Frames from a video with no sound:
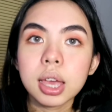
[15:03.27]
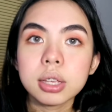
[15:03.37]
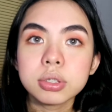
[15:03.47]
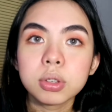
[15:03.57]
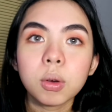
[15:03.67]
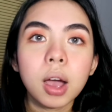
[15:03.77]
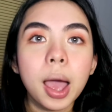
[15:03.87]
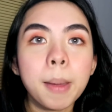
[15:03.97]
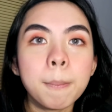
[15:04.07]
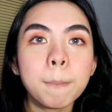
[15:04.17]
Yeah, so
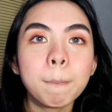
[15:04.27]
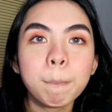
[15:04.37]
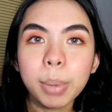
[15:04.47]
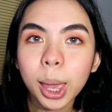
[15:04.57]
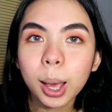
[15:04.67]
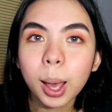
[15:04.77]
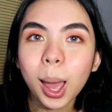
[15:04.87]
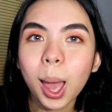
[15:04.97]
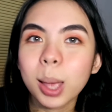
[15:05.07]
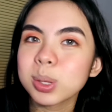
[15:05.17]
I'm pink
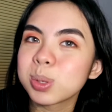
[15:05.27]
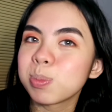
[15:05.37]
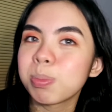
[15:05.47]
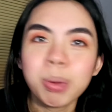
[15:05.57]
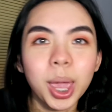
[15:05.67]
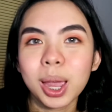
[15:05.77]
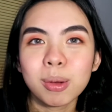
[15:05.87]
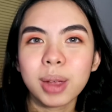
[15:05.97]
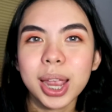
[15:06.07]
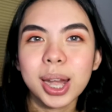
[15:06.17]
as
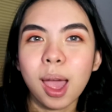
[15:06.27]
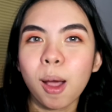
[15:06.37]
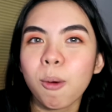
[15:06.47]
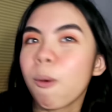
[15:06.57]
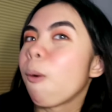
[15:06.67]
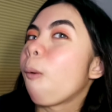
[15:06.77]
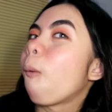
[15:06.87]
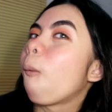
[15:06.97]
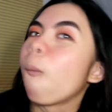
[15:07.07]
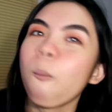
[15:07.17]
pink right now.
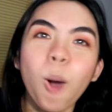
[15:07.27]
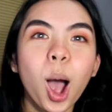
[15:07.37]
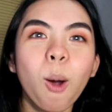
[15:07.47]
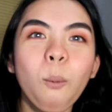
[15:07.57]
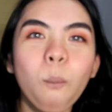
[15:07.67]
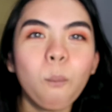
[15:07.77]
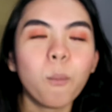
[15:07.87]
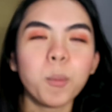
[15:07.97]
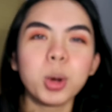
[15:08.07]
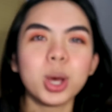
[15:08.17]
Wow,
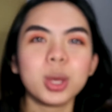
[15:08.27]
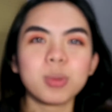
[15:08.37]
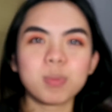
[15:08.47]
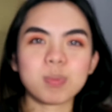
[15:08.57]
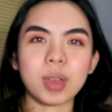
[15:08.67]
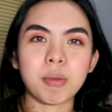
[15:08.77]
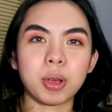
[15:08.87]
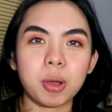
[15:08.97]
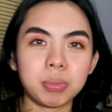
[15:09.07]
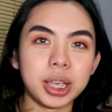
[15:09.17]
but I'm
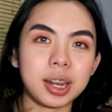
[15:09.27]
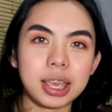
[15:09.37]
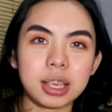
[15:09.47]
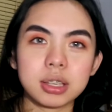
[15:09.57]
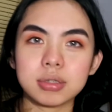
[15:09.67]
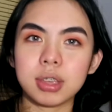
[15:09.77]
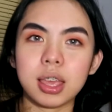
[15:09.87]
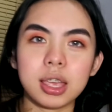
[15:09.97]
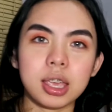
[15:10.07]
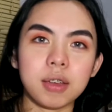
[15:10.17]
not complaining.
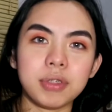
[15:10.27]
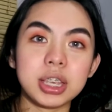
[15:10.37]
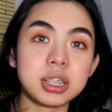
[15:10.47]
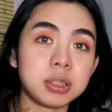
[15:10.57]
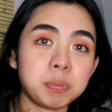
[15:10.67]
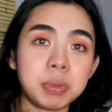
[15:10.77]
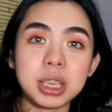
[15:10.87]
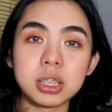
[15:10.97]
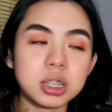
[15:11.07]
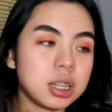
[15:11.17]
If this is
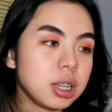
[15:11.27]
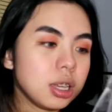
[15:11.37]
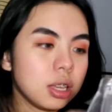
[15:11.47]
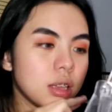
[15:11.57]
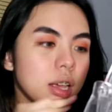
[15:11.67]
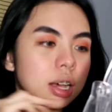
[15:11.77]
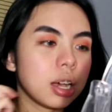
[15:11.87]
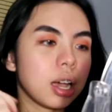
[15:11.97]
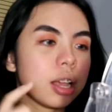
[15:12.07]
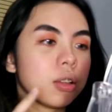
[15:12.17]
peachy,
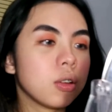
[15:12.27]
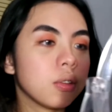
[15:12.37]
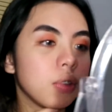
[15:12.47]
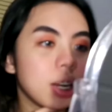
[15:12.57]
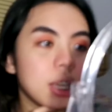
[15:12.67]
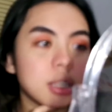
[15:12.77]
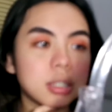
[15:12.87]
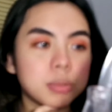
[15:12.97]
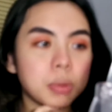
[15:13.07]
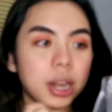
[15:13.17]
I don't know if it
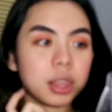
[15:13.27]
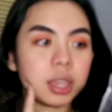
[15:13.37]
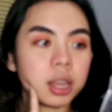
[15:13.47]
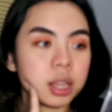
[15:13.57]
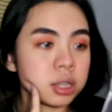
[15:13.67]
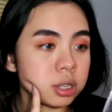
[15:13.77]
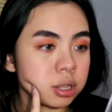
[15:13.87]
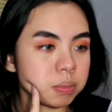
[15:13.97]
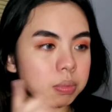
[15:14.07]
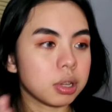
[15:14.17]
is, but I think it
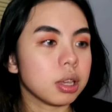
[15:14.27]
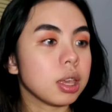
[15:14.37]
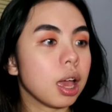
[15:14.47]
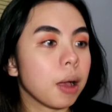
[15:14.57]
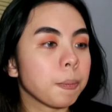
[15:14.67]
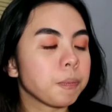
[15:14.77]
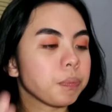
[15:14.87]
isn't. But yeah,